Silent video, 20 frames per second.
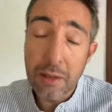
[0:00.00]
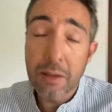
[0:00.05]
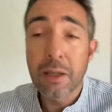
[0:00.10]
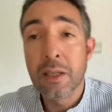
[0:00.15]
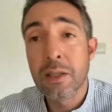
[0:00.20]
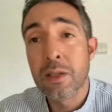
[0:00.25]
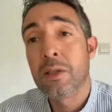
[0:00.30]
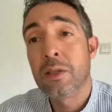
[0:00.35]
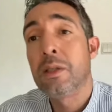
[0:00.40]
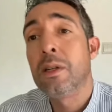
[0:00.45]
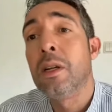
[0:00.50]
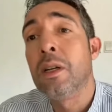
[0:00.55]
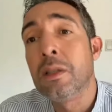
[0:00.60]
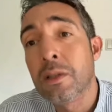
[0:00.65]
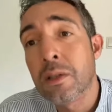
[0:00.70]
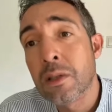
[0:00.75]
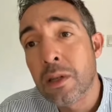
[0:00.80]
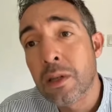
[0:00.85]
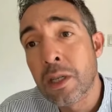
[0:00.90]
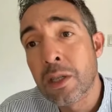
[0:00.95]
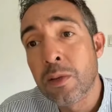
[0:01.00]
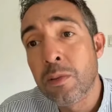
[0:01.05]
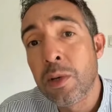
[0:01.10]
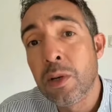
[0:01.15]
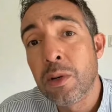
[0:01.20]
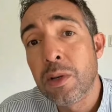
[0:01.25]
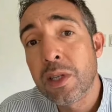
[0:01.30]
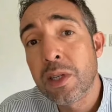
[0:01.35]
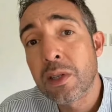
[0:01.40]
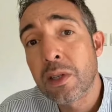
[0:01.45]
let's let's let's be
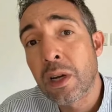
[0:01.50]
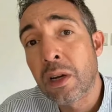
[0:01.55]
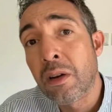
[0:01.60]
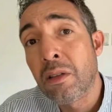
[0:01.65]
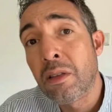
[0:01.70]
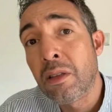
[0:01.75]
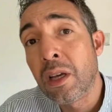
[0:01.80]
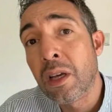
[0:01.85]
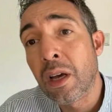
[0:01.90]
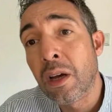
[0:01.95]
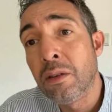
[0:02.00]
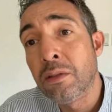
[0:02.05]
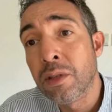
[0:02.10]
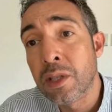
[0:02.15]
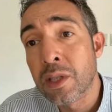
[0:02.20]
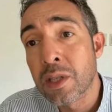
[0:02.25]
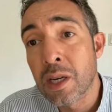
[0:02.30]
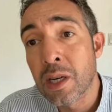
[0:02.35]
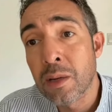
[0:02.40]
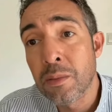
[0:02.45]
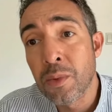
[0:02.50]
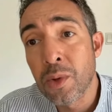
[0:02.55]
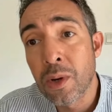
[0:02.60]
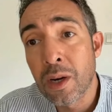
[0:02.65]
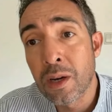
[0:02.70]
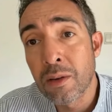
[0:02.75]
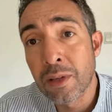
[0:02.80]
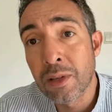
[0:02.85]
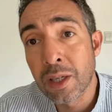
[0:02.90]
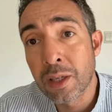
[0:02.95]
honest and i think every time you
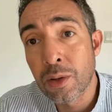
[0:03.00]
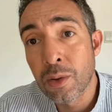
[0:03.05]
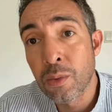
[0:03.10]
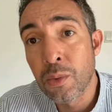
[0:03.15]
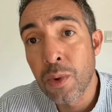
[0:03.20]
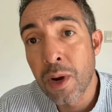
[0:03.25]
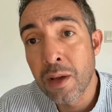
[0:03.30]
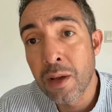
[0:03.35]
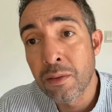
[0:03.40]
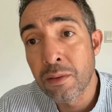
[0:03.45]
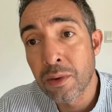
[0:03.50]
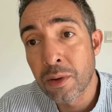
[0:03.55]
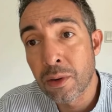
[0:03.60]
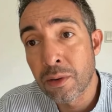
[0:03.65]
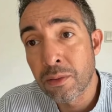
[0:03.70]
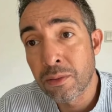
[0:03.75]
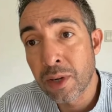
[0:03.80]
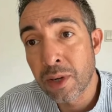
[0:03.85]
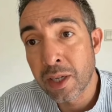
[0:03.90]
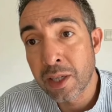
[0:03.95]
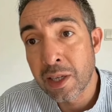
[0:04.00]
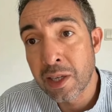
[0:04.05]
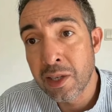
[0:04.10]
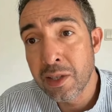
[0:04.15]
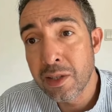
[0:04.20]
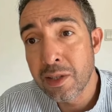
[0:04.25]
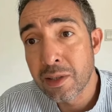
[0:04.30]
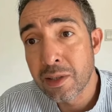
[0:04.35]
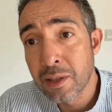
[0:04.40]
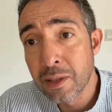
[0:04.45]
have like a wave of like a
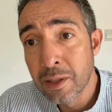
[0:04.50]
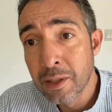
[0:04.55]
hit